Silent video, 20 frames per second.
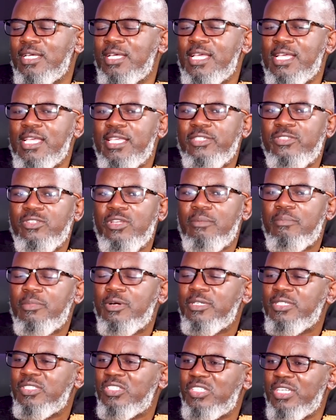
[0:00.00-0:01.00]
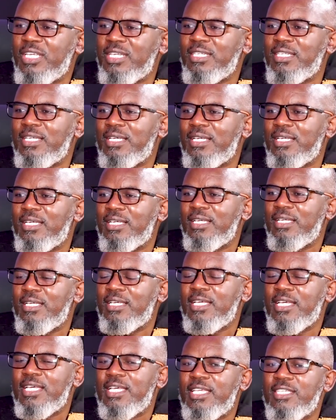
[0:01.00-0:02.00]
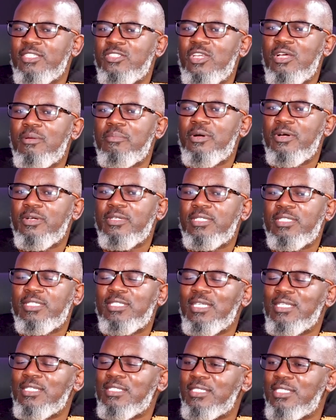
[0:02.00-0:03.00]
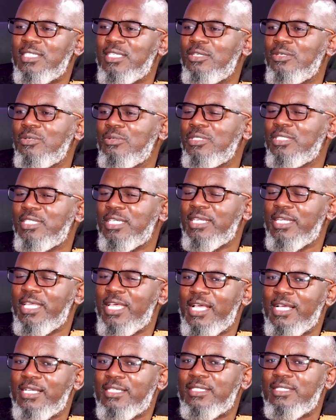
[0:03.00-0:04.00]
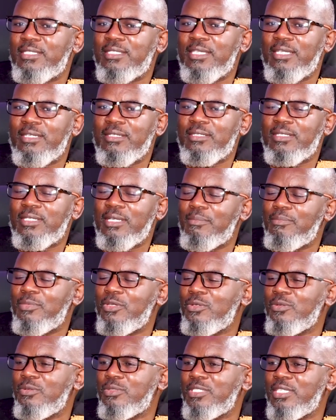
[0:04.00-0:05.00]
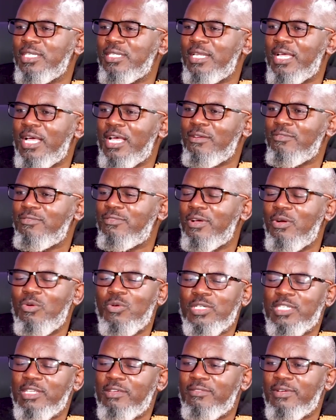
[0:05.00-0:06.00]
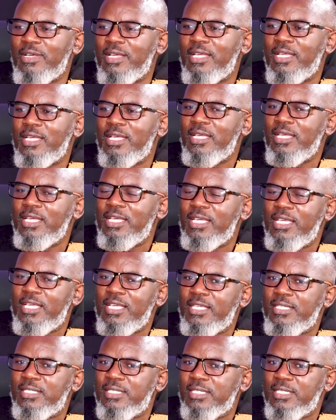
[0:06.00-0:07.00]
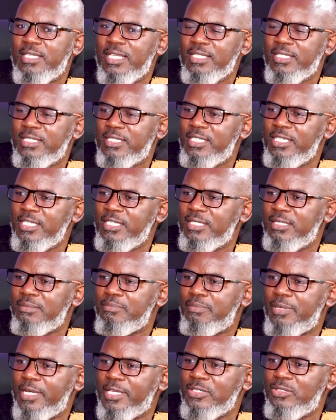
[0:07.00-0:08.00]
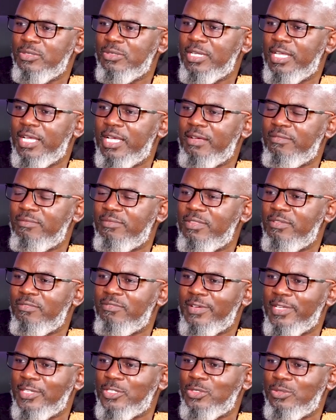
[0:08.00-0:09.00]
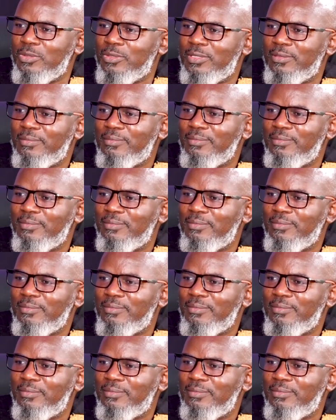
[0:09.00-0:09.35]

It's not about gender. It's not about Gen Z, Gen X, Gen W, Gen Alpha, or whatever. It's, does this person have the virtues?